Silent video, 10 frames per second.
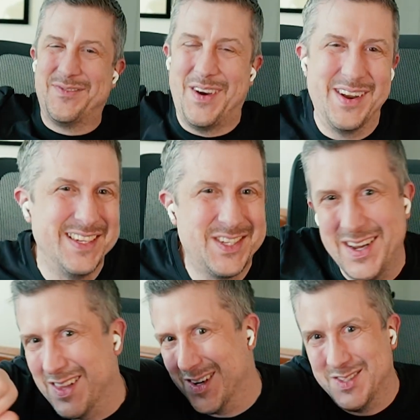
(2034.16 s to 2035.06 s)
it's part of the
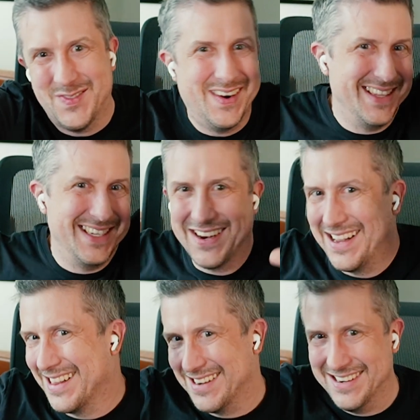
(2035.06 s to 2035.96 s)
trailer. It's part of the
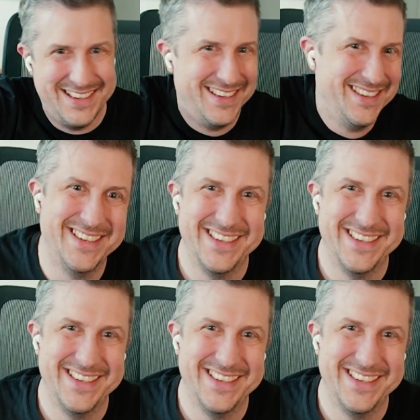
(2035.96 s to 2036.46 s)
trailer.